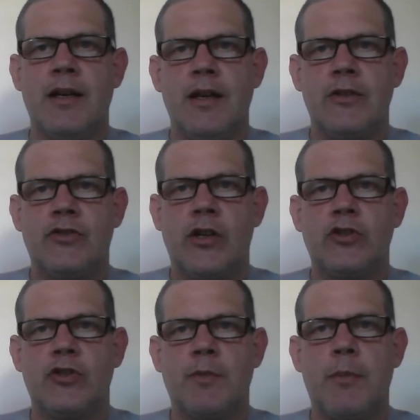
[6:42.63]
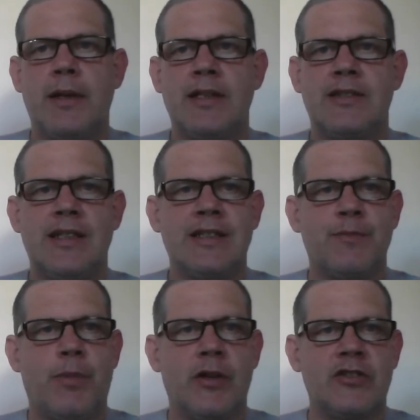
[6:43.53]
Social mobility is
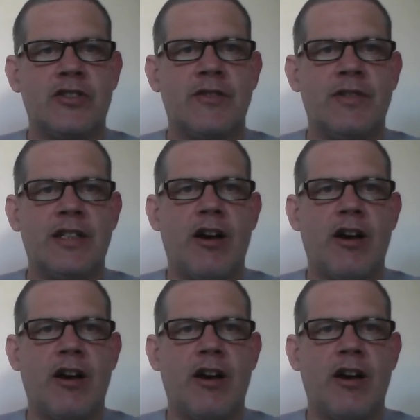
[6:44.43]
positively